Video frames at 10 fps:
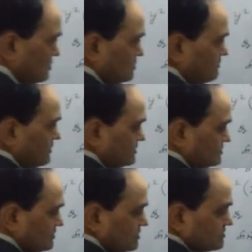if x
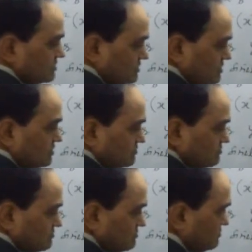is less than a,
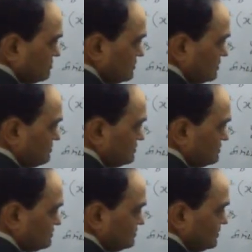that means
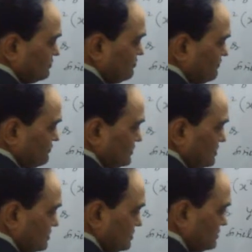this value,
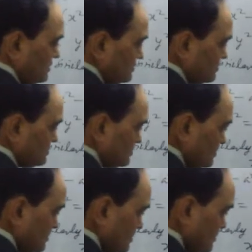then this
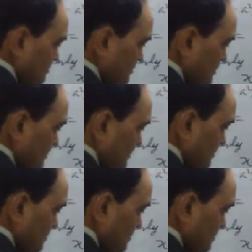will be